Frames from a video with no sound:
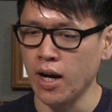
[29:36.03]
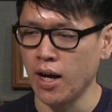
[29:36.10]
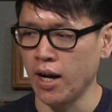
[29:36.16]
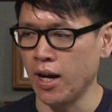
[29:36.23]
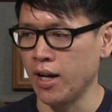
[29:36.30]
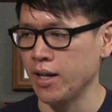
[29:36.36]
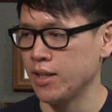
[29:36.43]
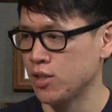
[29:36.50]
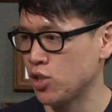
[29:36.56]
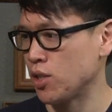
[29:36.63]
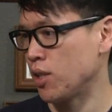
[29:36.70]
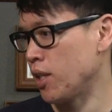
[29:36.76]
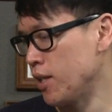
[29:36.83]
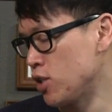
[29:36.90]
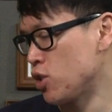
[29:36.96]
Uh, is
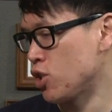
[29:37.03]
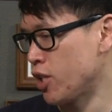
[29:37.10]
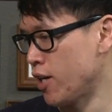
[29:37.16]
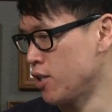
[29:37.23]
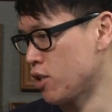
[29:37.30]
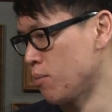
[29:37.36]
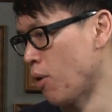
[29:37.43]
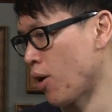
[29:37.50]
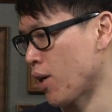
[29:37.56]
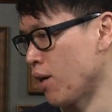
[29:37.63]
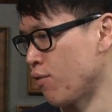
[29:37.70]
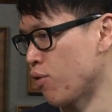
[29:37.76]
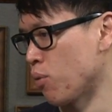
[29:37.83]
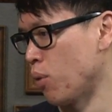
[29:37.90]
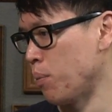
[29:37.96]
just, they just changed the
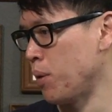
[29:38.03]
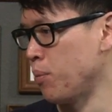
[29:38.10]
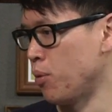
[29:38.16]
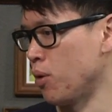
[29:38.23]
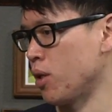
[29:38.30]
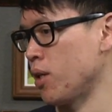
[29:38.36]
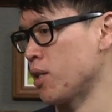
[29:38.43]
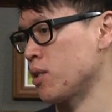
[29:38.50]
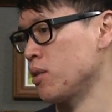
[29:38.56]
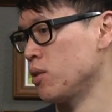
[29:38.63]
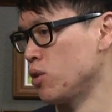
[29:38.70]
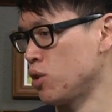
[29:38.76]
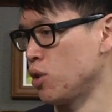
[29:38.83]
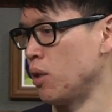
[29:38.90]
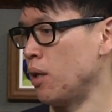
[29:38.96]
market for what people can
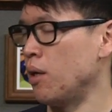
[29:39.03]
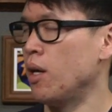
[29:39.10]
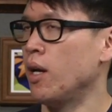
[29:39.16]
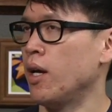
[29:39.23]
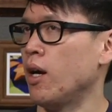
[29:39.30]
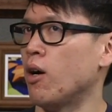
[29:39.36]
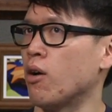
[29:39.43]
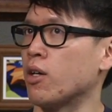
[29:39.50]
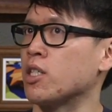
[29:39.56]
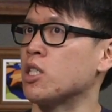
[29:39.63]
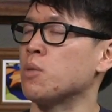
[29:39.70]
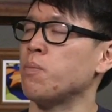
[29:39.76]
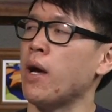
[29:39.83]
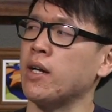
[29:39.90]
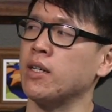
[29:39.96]
should are
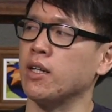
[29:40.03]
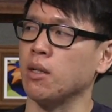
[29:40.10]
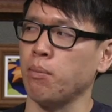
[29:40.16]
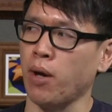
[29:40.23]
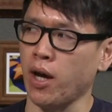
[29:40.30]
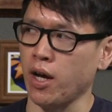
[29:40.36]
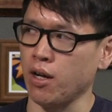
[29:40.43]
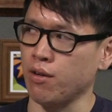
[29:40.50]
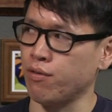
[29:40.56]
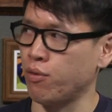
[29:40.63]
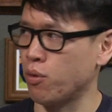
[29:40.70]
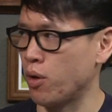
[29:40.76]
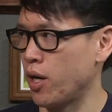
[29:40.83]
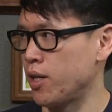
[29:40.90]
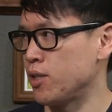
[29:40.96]
expecting to pay
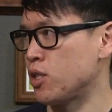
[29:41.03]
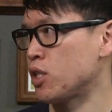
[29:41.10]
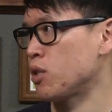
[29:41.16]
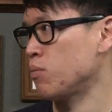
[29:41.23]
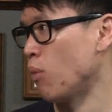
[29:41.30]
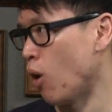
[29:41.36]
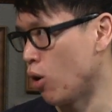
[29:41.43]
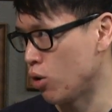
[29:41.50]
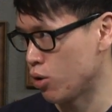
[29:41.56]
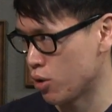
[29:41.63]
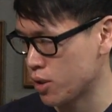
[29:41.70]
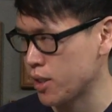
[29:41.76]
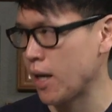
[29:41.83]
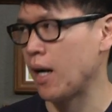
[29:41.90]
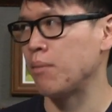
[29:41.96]
for a smaller
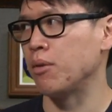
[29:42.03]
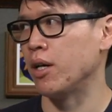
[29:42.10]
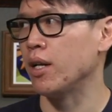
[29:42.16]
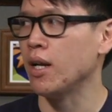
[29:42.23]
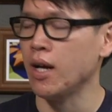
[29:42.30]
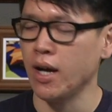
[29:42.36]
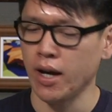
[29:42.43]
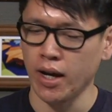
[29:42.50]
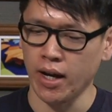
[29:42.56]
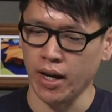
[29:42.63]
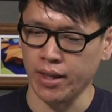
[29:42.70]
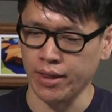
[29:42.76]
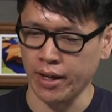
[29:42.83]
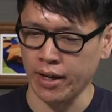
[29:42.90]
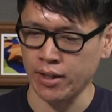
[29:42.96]
tablet,
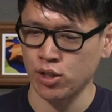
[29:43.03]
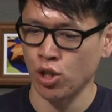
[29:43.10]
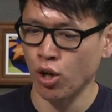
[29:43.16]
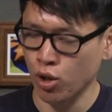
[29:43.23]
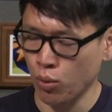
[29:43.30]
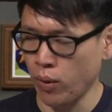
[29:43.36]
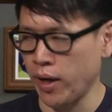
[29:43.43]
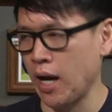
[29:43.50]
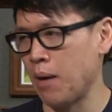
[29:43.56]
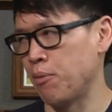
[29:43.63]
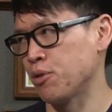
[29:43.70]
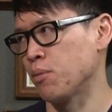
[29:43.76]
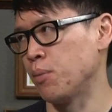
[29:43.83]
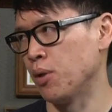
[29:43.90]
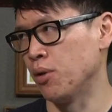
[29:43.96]
and they took away
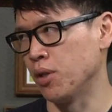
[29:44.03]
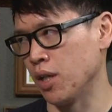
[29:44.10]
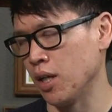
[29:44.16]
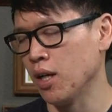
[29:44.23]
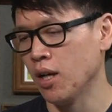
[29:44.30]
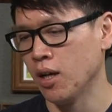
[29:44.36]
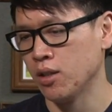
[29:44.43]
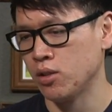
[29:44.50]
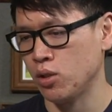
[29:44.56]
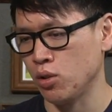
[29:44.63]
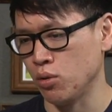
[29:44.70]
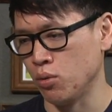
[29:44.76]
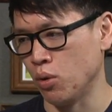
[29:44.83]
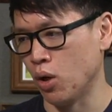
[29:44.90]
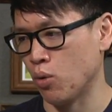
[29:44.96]
Apple's ability
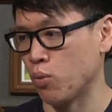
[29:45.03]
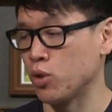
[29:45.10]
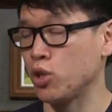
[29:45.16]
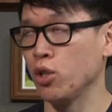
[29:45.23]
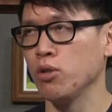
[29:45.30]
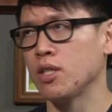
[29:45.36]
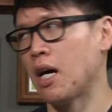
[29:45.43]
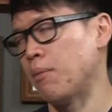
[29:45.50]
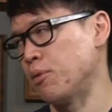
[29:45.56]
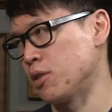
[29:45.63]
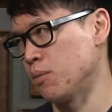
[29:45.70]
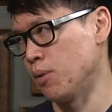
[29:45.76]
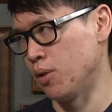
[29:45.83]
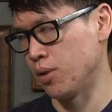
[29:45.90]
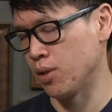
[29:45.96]
to uh, reduce Apple's
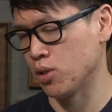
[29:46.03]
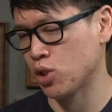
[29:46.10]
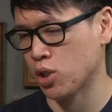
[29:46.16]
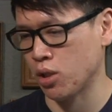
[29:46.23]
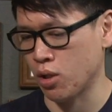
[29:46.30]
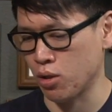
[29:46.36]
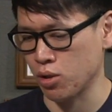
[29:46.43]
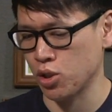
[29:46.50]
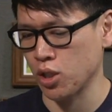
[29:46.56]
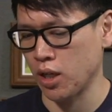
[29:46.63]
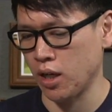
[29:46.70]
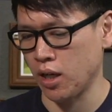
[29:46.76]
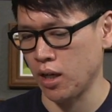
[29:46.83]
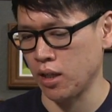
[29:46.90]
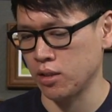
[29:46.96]
ability to charge
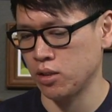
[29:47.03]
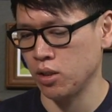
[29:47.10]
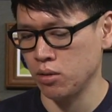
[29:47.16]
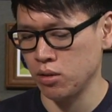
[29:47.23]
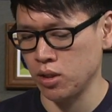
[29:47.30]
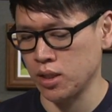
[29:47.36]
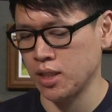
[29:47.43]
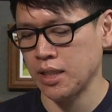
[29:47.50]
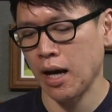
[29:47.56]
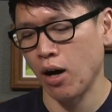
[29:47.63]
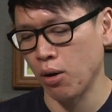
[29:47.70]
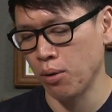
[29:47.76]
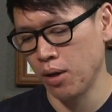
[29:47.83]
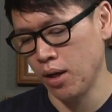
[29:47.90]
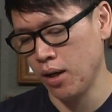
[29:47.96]
uh, to to
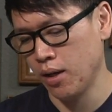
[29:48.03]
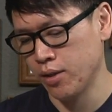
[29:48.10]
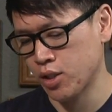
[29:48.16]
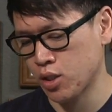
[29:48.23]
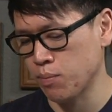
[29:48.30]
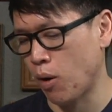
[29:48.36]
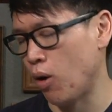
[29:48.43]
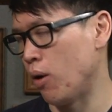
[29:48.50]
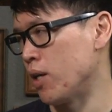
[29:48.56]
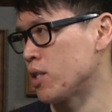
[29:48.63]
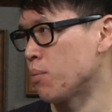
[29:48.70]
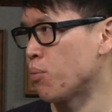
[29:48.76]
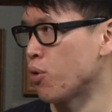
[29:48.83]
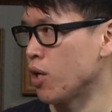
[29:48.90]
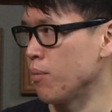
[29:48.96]
sell small as
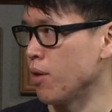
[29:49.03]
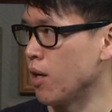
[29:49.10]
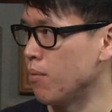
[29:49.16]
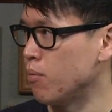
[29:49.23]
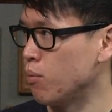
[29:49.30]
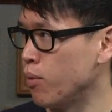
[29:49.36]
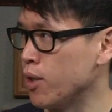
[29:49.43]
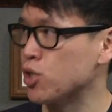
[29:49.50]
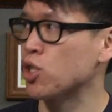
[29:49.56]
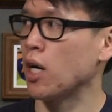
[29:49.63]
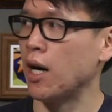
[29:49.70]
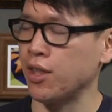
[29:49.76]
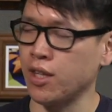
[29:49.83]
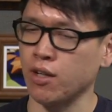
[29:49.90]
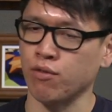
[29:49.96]
a premium, which
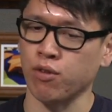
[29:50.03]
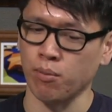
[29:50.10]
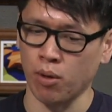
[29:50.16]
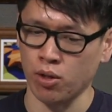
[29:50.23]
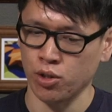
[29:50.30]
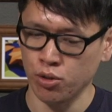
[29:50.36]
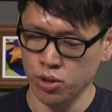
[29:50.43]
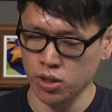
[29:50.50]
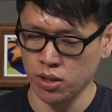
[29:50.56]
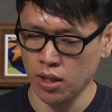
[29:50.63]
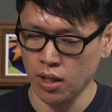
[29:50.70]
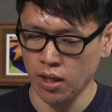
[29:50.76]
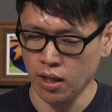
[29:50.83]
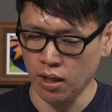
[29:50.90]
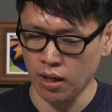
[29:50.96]
I think from our use.
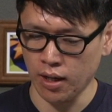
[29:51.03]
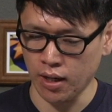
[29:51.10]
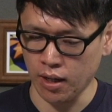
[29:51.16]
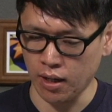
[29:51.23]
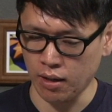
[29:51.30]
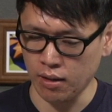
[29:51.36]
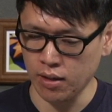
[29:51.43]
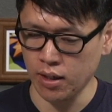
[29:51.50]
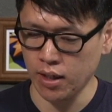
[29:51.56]
Uh,